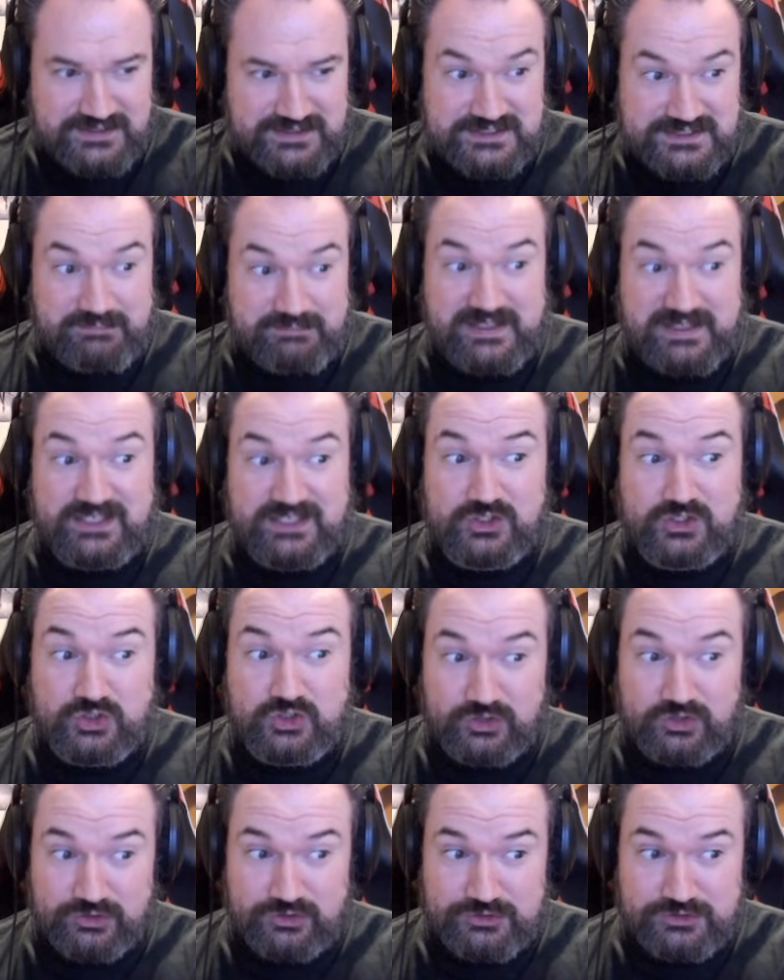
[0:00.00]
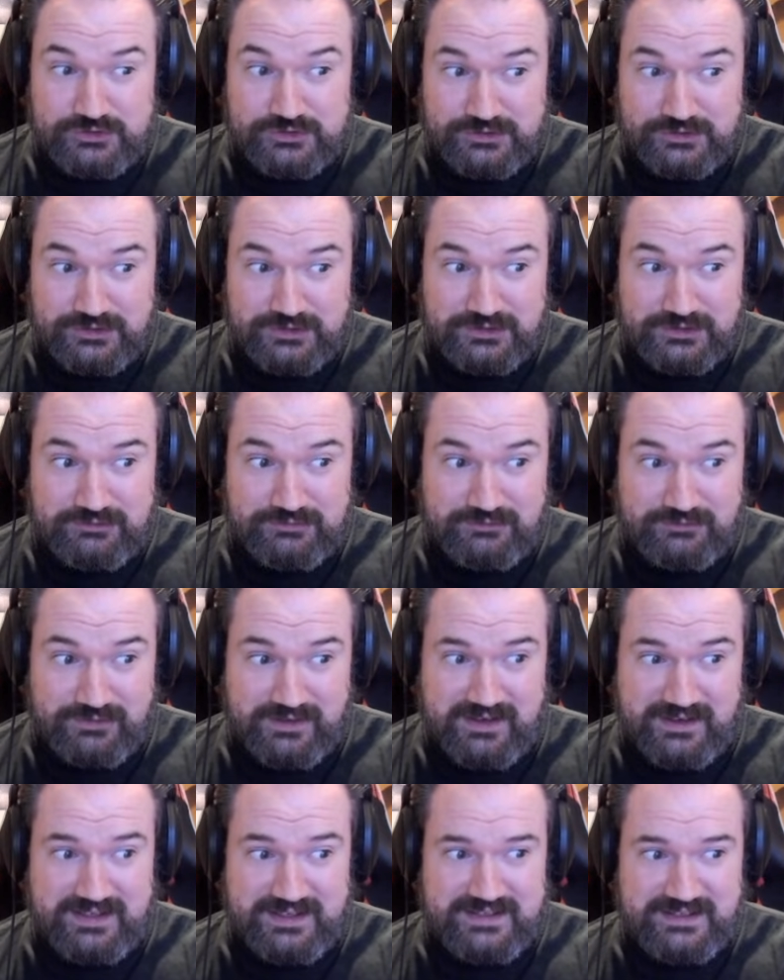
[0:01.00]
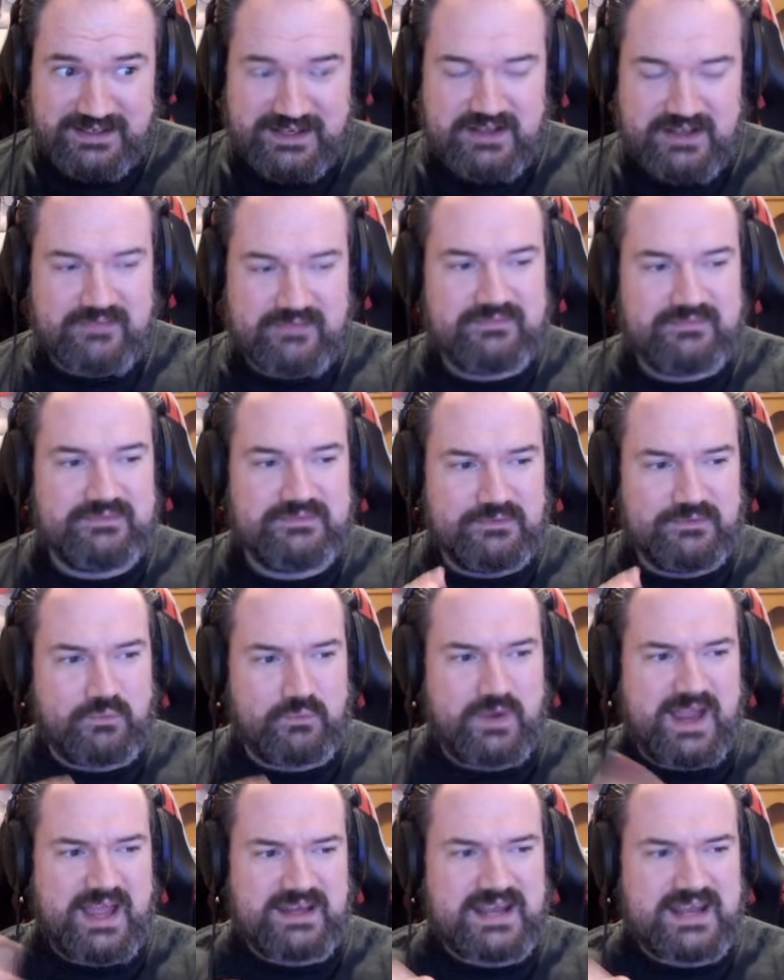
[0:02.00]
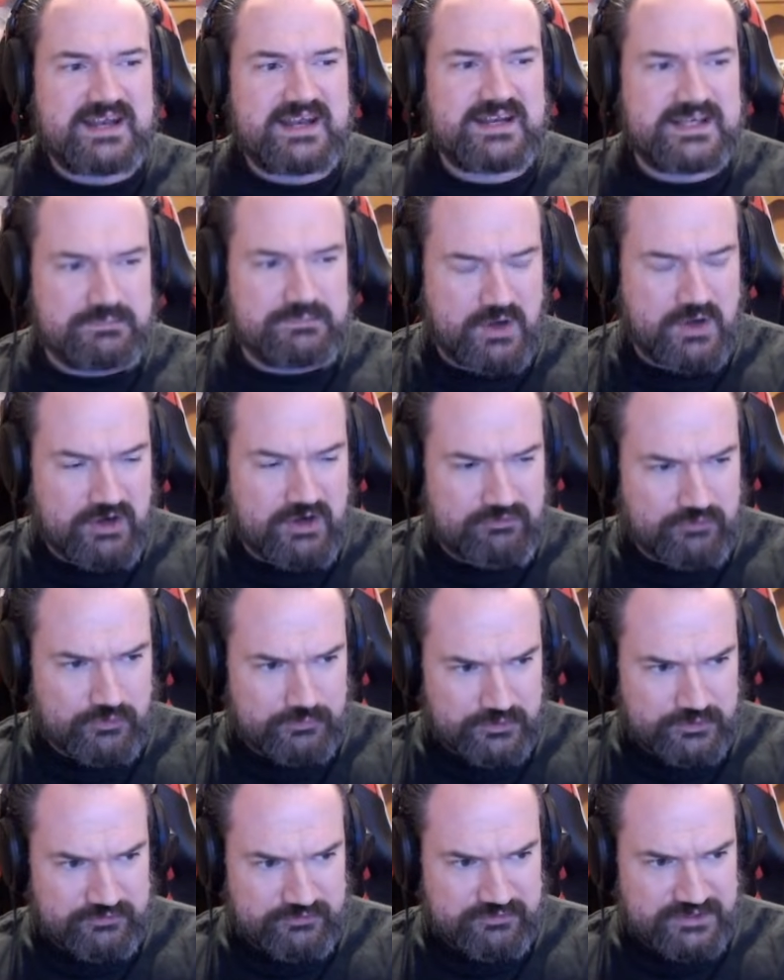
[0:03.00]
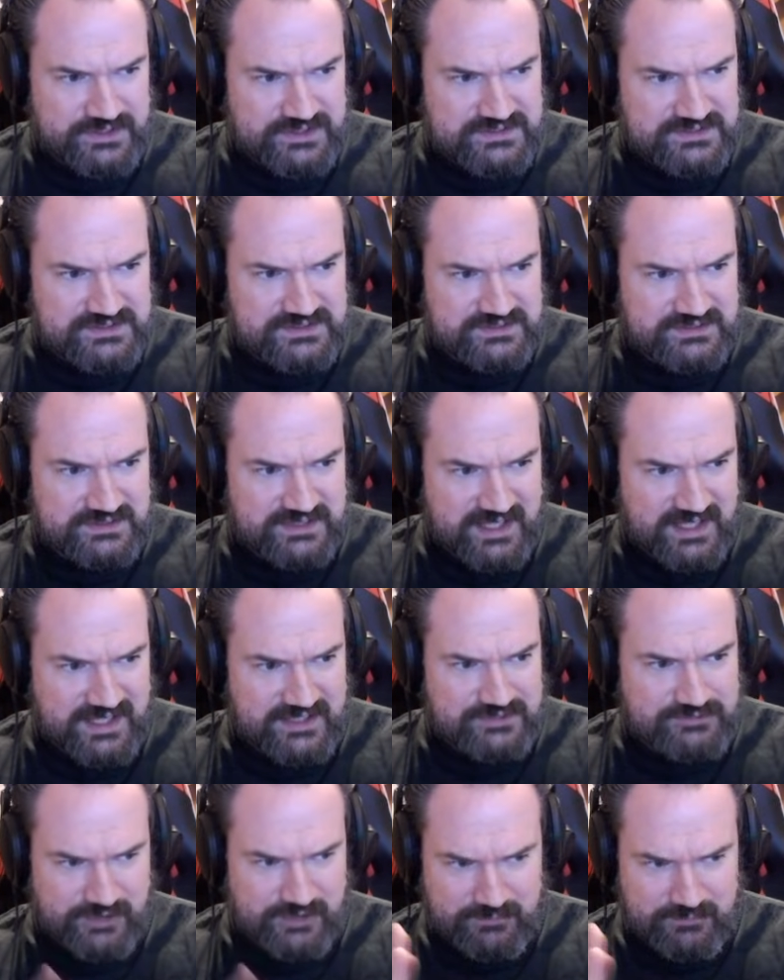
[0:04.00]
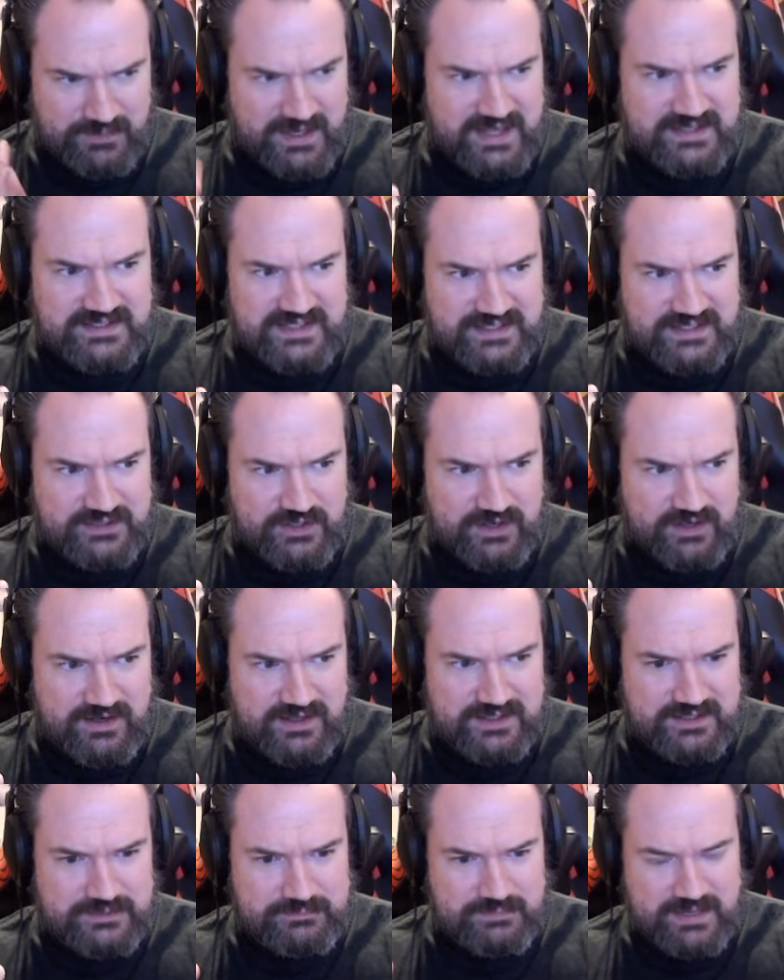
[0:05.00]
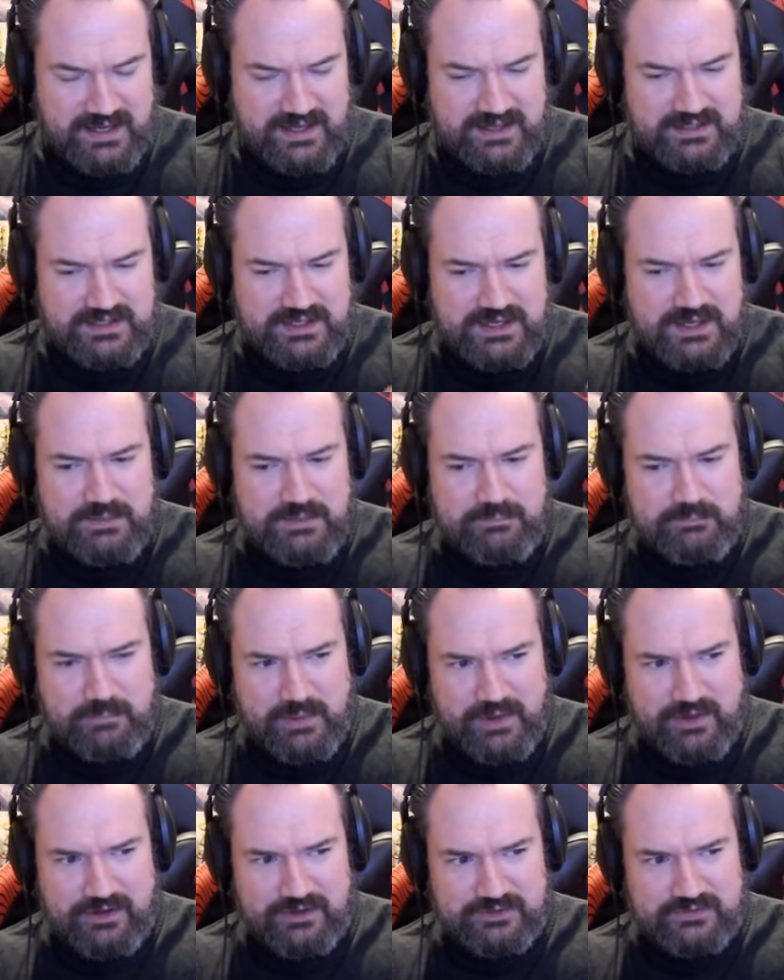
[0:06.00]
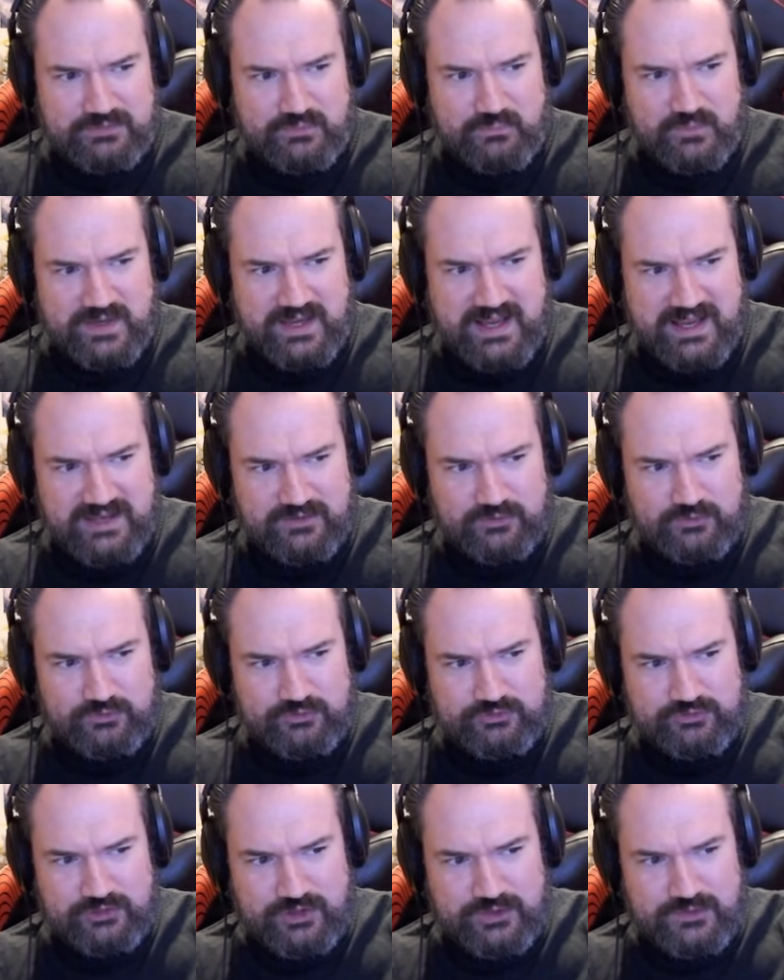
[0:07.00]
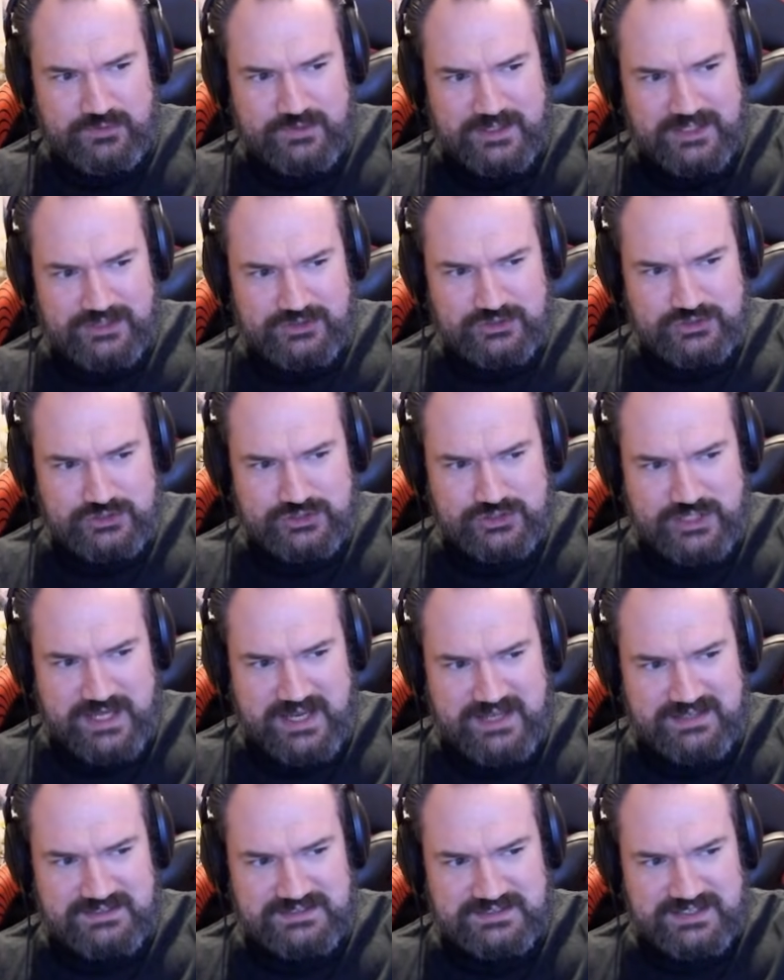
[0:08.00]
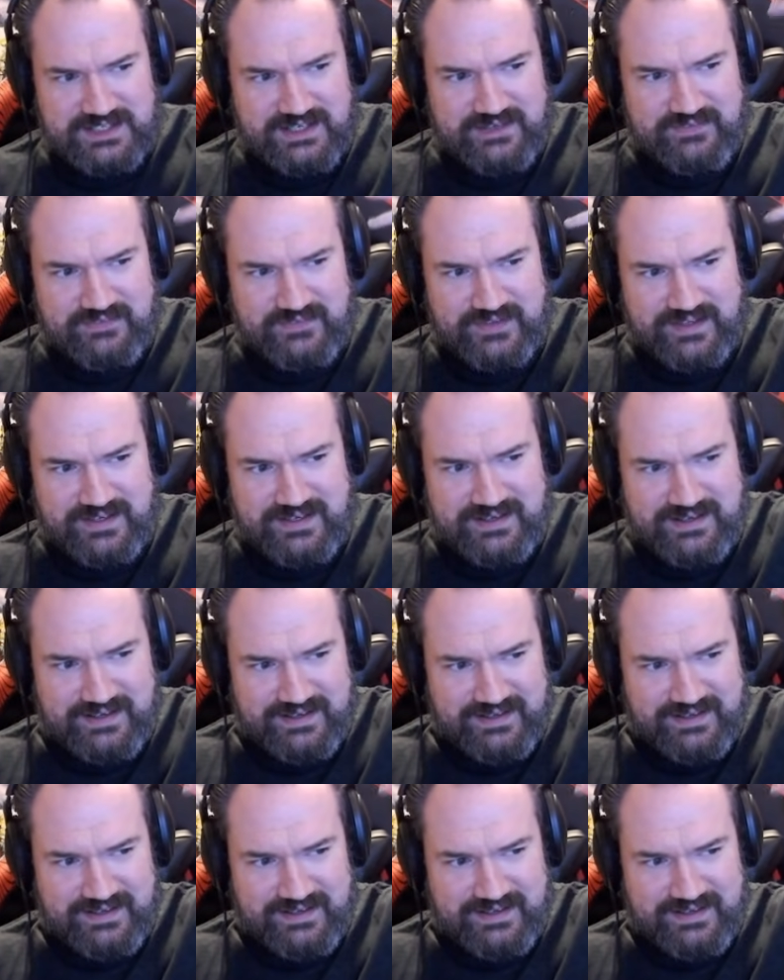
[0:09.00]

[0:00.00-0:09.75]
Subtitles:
to be good, right? We hadn't had any Marvel movies yet, right? We hadn't had Iron Man, but we had also shed the